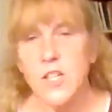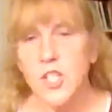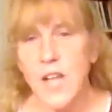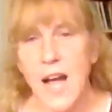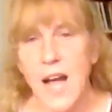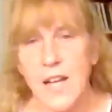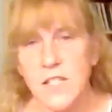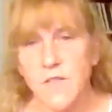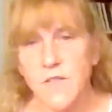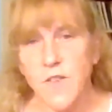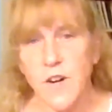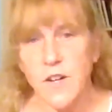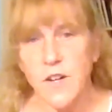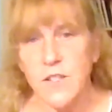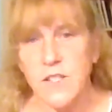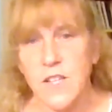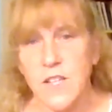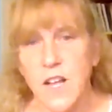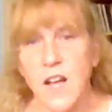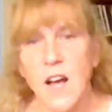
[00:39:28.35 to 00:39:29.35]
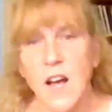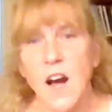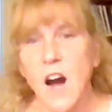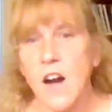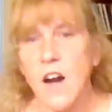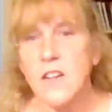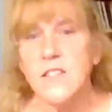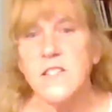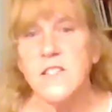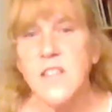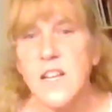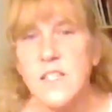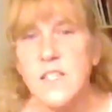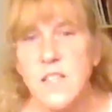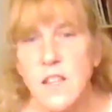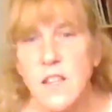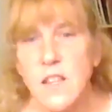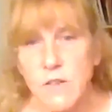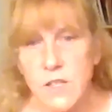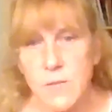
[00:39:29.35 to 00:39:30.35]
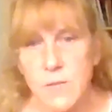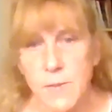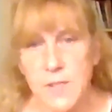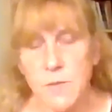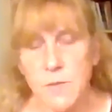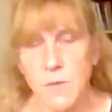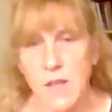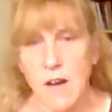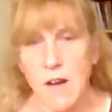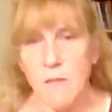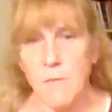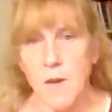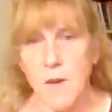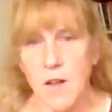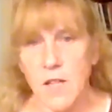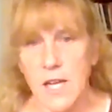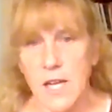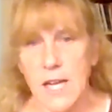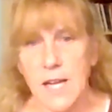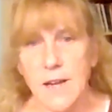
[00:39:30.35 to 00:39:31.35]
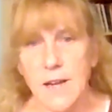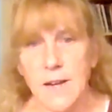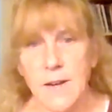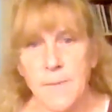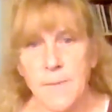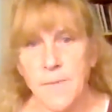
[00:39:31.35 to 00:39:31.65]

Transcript: Jack's first, our 6th Christmas without Molly,